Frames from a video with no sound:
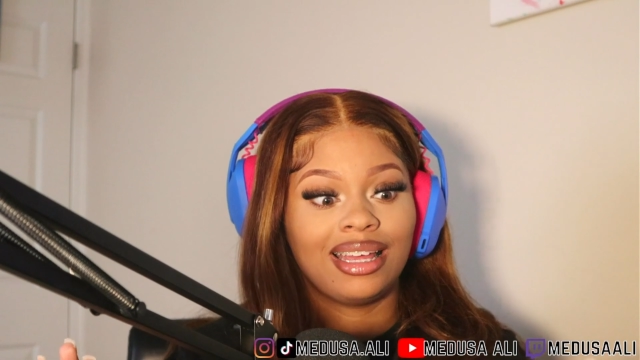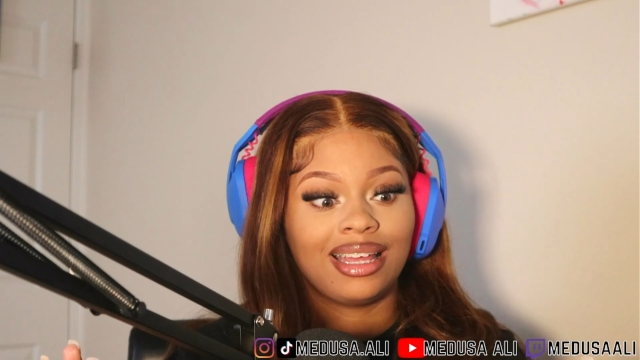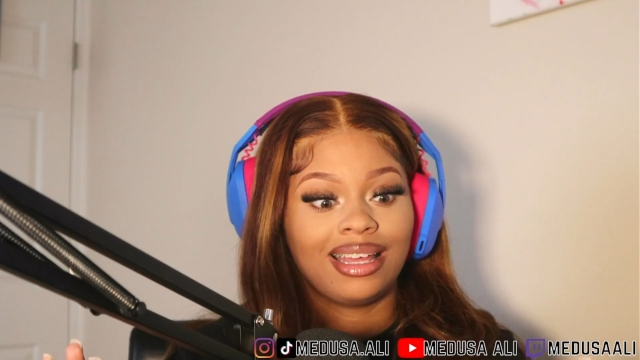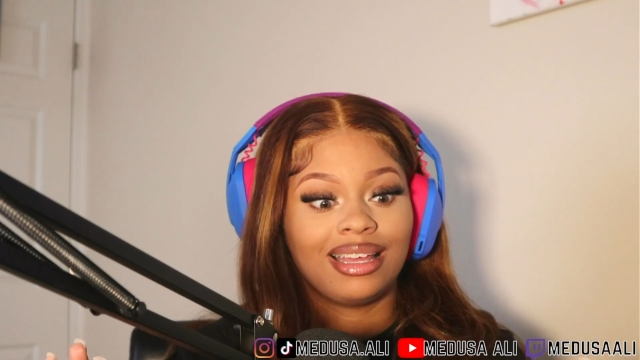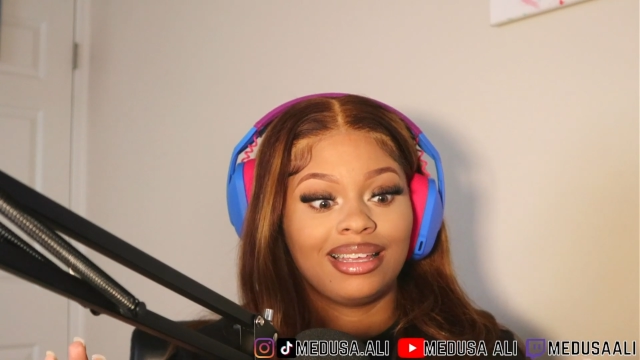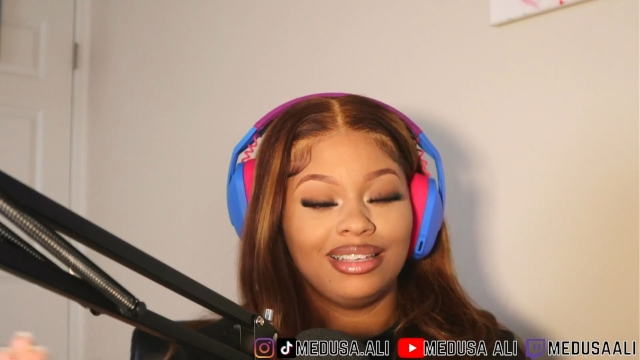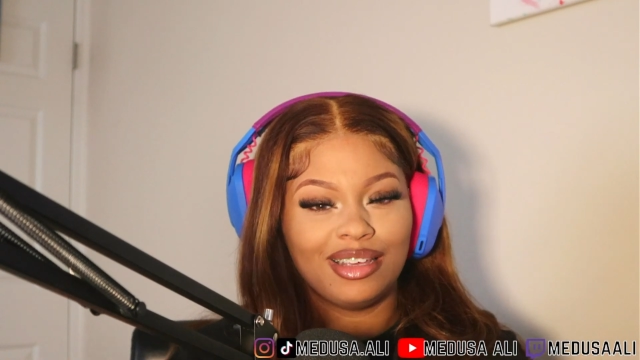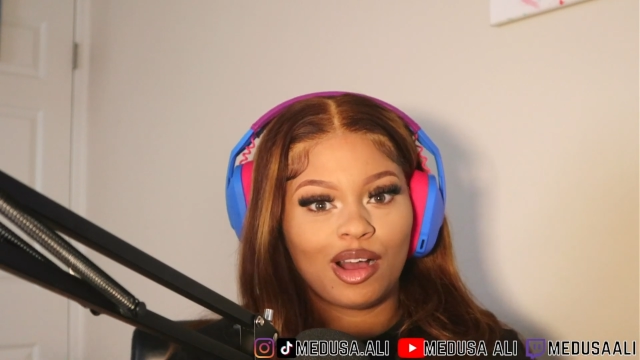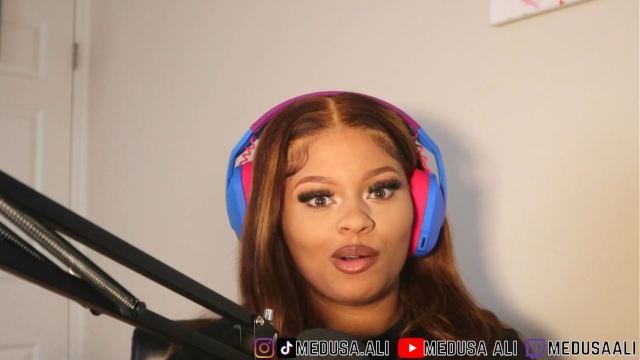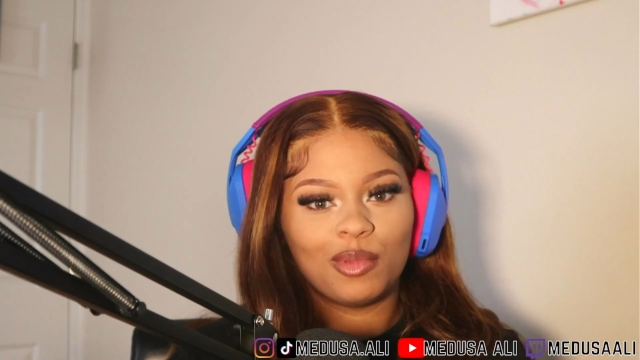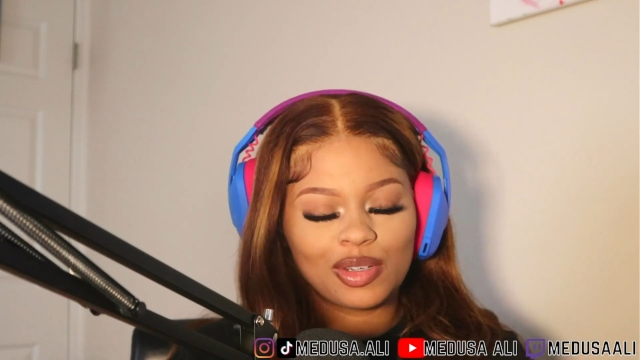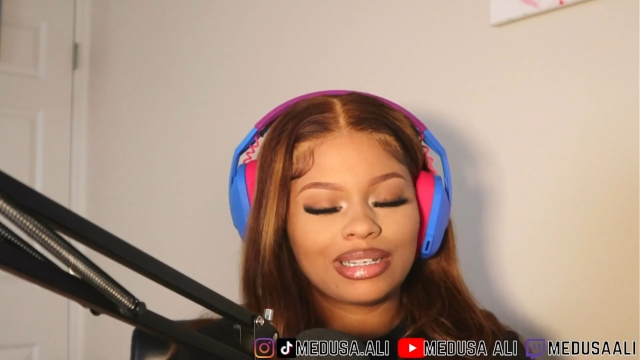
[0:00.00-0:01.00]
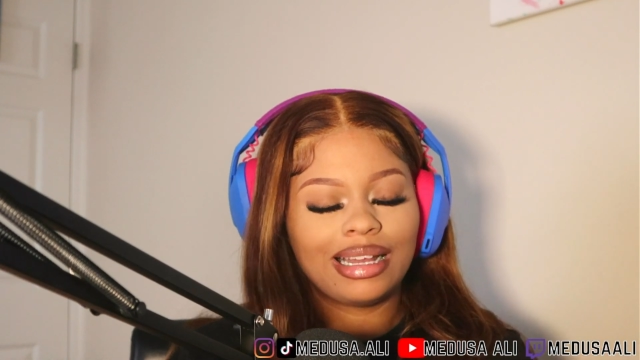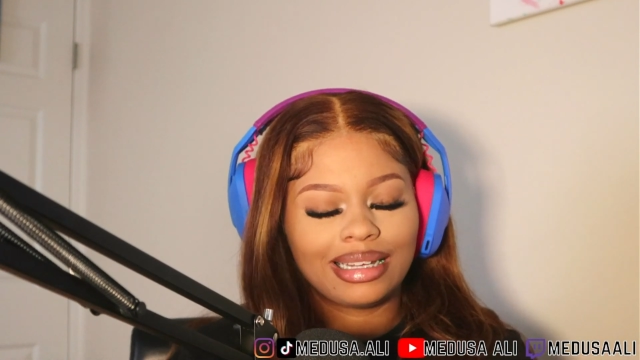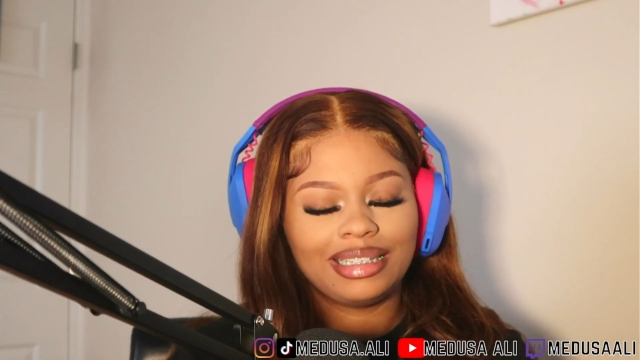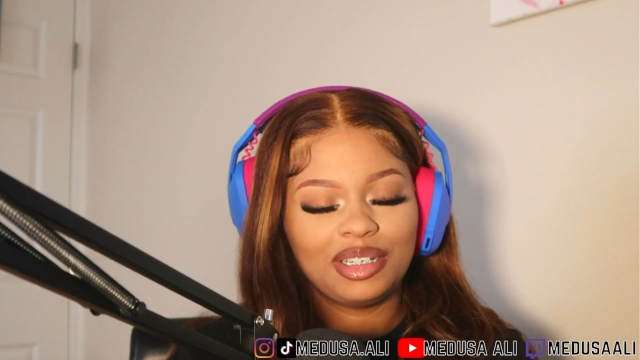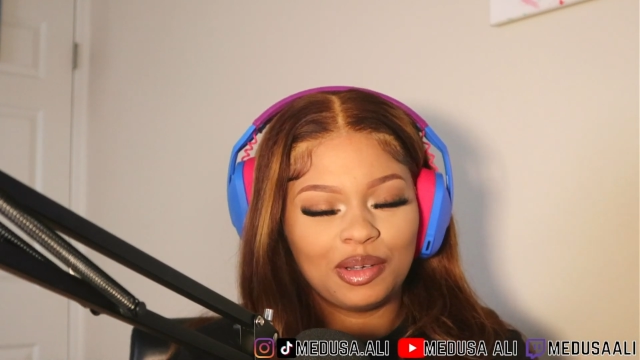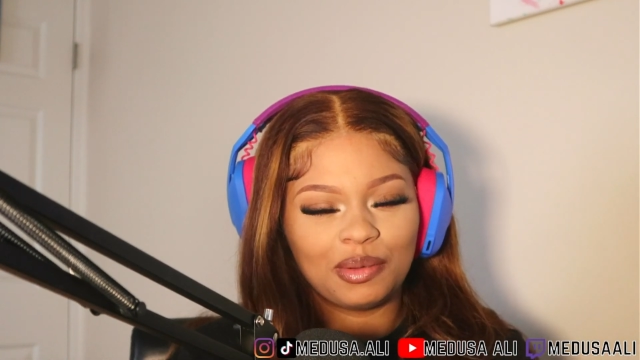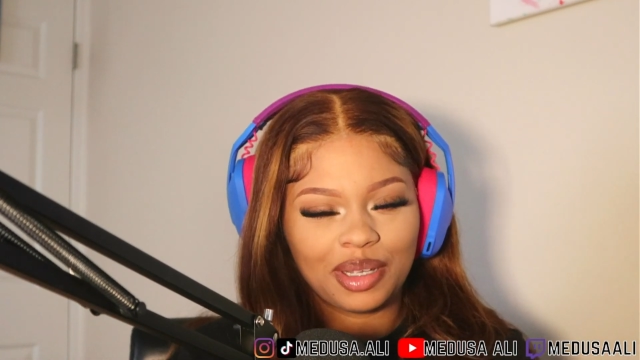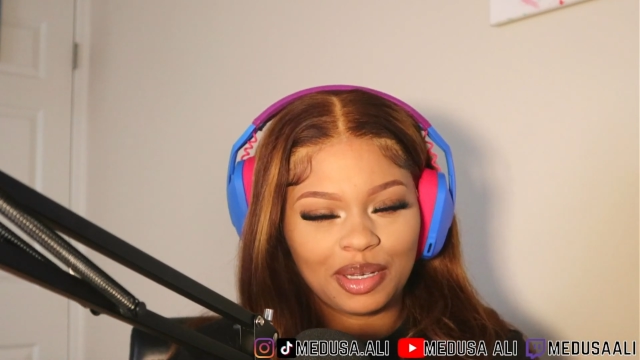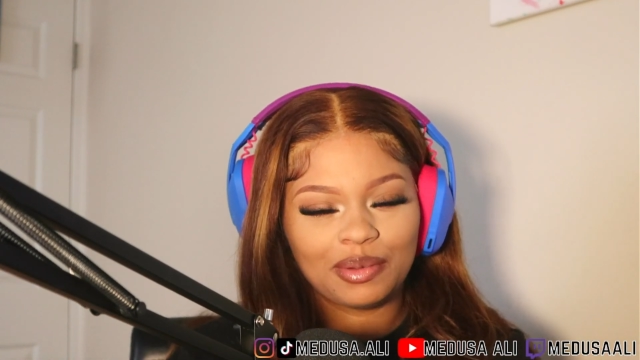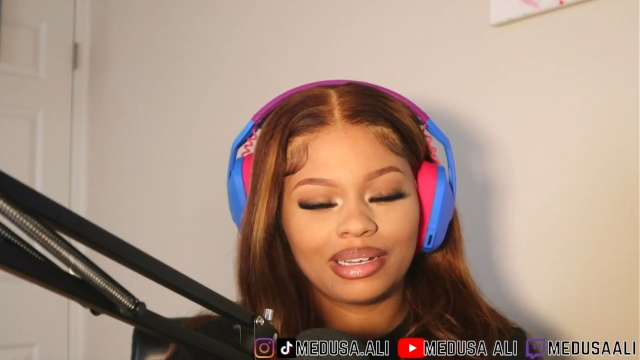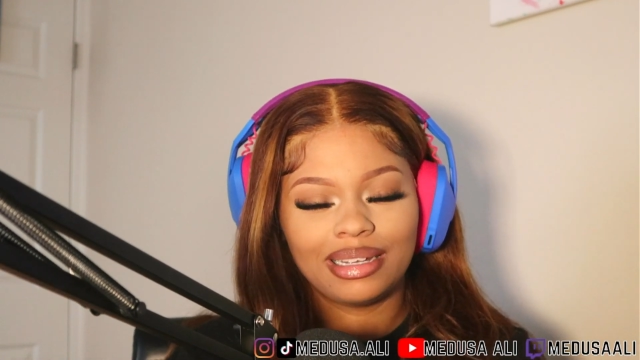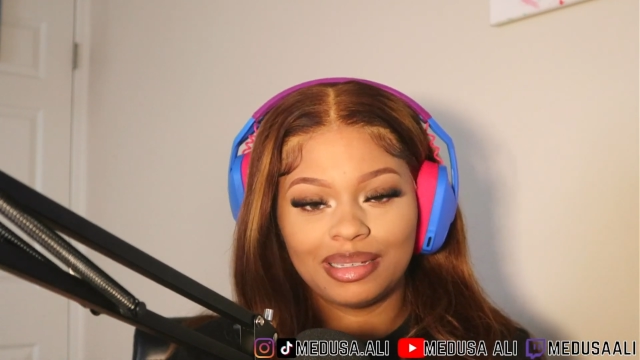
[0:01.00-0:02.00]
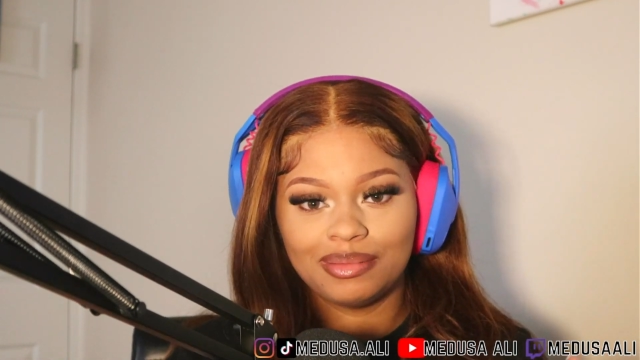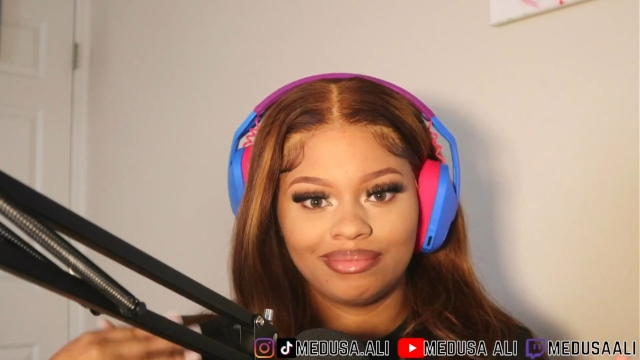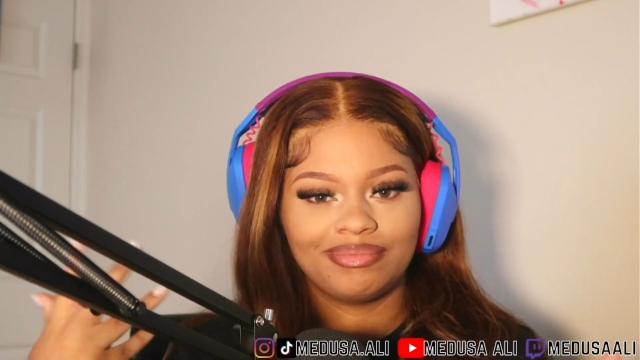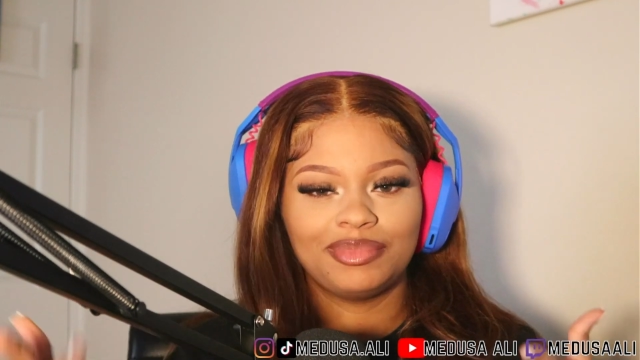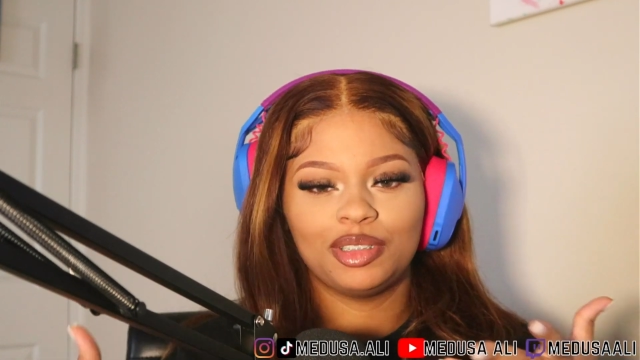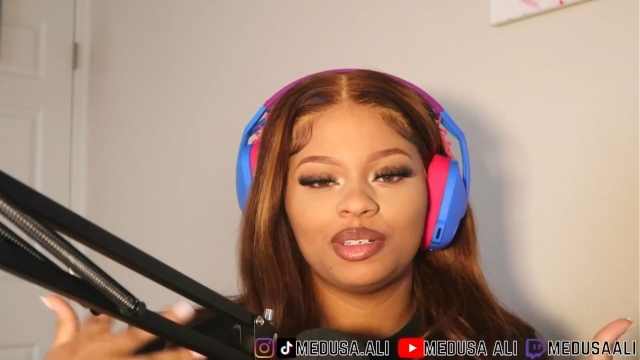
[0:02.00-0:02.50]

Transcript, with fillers: y'all most likely gonna hear it, you know,